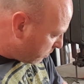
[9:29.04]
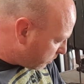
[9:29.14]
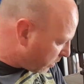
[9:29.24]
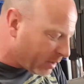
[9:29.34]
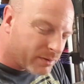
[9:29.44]

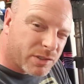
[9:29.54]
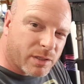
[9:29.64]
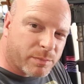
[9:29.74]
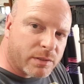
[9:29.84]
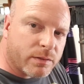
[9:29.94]
my belt's
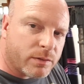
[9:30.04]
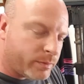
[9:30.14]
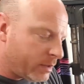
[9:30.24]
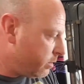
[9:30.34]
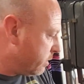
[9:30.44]
slipping a little
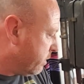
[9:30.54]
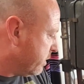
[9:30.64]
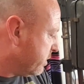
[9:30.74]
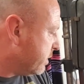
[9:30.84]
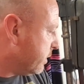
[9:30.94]
bit, so I
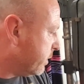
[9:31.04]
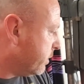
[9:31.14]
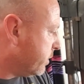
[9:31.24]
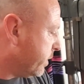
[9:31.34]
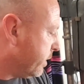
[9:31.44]
just need to
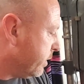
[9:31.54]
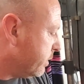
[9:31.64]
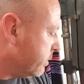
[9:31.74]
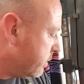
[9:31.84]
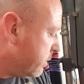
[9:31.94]
go in
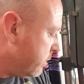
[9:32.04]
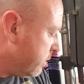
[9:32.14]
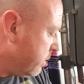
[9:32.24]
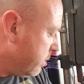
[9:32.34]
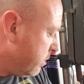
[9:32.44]
and
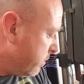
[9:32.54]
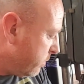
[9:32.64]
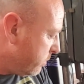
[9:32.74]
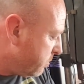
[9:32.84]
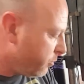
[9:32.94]

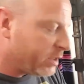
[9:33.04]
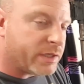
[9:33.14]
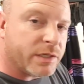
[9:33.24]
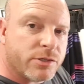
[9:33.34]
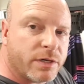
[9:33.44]

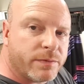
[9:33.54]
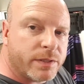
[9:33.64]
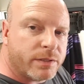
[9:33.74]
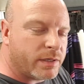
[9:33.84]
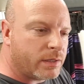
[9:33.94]
retension
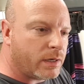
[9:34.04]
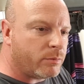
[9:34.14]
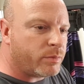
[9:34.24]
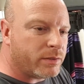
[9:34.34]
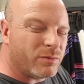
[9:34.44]
everything. I'll
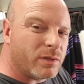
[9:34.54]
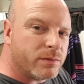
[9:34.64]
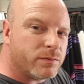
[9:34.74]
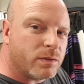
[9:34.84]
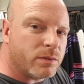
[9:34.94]
probably run
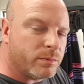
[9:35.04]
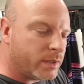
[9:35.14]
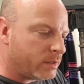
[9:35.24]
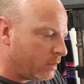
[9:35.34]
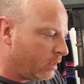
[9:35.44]
it for a little
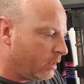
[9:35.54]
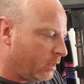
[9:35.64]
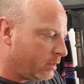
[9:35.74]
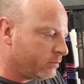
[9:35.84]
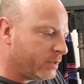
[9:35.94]
bit
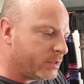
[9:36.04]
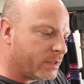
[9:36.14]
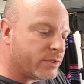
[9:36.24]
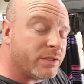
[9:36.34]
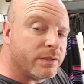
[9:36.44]
and
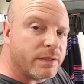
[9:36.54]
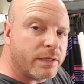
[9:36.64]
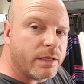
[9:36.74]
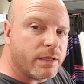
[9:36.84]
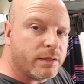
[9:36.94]
retention retension it
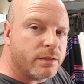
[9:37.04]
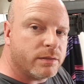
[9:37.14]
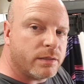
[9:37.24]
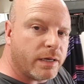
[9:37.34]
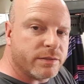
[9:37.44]
again
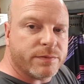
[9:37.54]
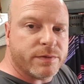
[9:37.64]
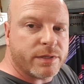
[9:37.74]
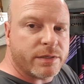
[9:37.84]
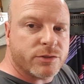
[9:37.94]
as
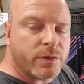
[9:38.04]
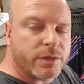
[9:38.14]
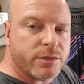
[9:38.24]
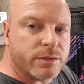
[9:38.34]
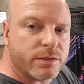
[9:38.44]
everything
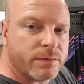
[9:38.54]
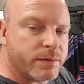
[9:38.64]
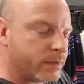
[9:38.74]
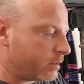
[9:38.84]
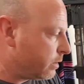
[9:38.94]
stretches and
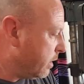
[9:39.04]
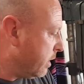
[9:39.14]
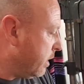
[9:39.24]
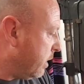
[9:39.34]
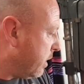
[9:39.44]
everything.
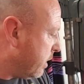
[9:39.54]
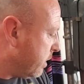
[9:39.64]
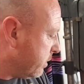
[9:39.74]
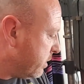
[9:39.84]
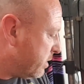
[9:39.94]

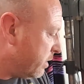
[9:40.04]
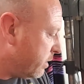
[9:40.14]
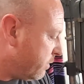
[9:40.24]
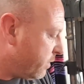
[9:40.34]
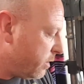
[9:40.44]
Uh, just need
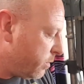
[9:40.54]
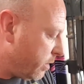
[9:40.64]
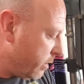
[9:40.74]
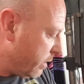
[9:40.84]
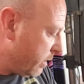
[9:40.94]
to finish
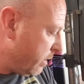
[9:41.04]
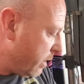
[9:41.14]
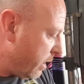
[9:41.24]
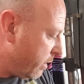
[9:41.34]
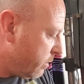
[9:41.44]
welding in
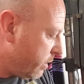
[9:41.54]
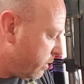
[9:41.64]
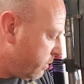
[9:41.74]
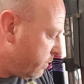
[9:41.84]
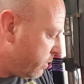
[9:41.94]
the angle
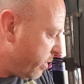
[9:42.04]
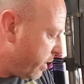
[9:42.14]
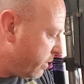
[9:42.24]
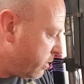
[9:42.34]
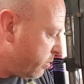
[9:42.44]
iron for the
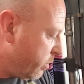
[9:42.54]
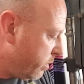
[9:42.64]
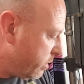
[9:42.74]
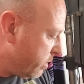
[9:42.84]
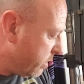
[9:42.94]
bearing
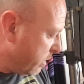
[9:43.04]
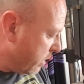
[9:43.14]
supports,